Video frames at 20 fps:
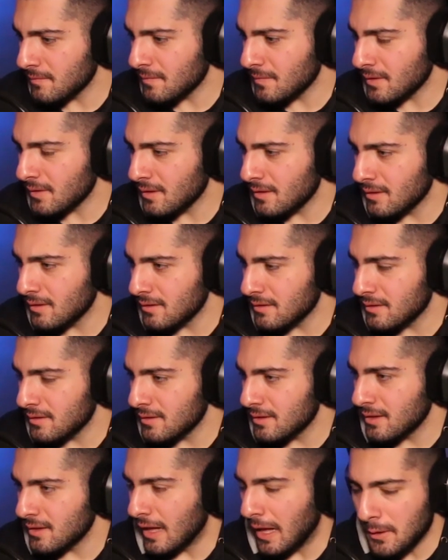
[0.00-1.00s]
chose me.
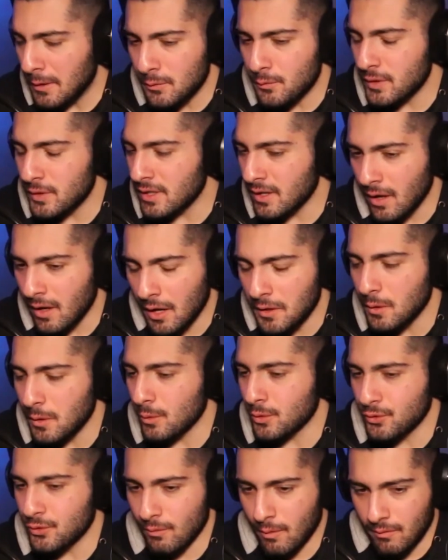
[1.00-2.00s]
I don't really got
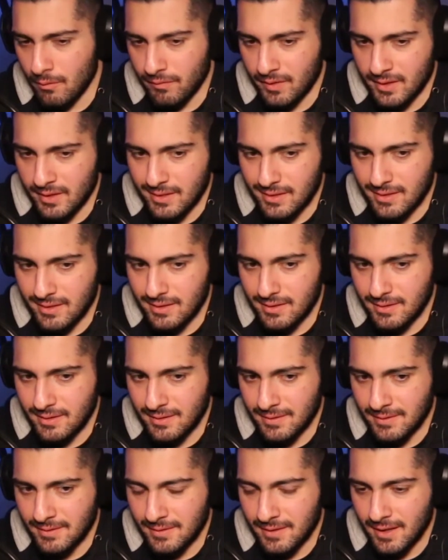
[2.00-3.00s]
no trophies.
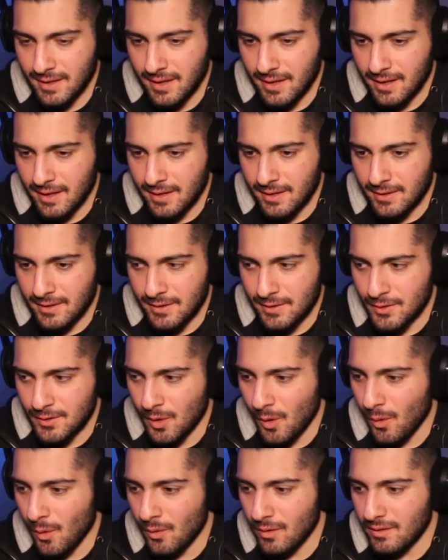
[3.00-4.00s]

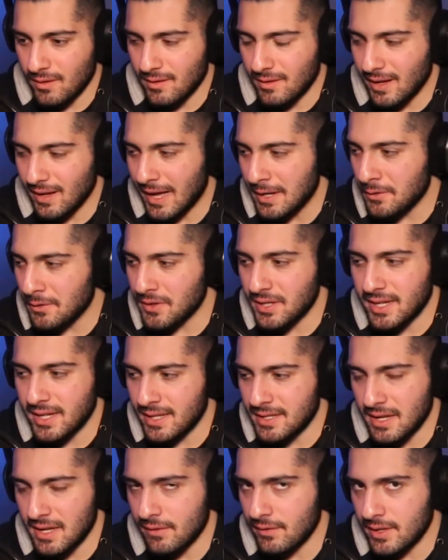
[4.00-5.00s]
So I don't think
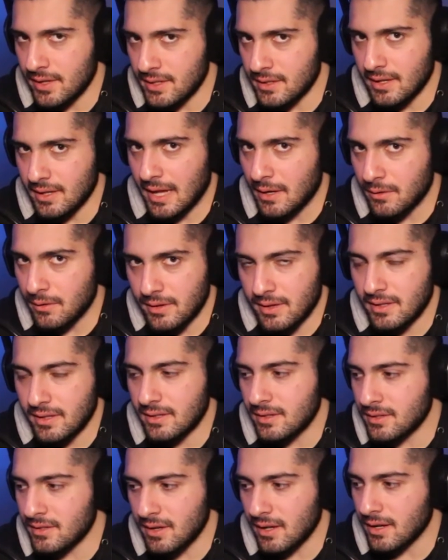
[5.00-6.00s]
he's ever. He's, I don't
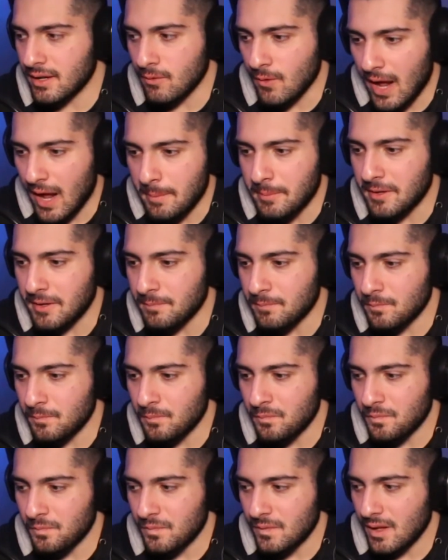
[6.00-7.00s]
think he's got a Grammy.
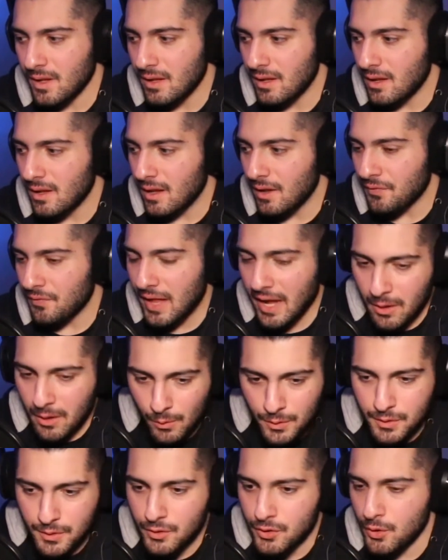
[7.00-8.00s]
That
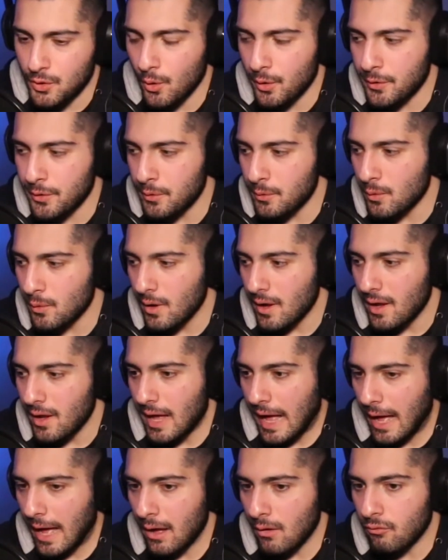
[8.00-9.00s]
goes to show you
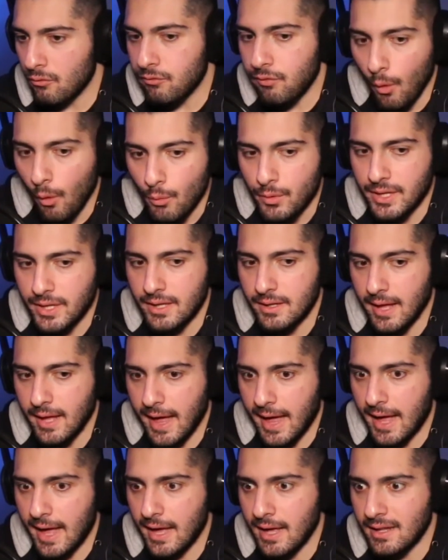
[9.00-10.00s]
how phony
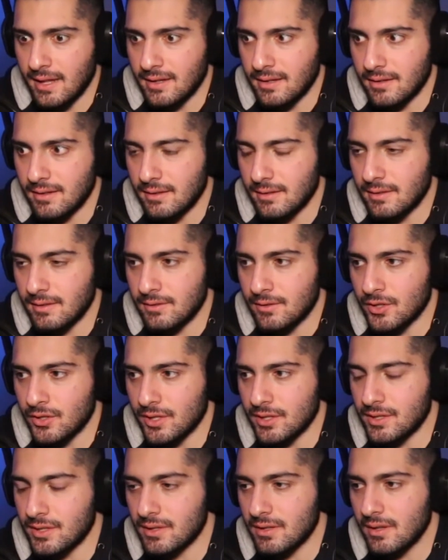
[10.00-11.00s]
and
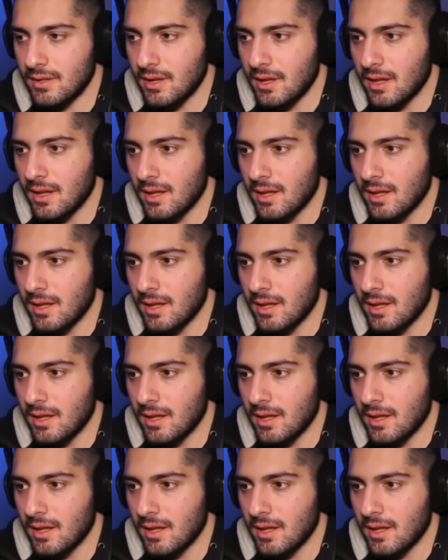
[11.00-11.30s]
just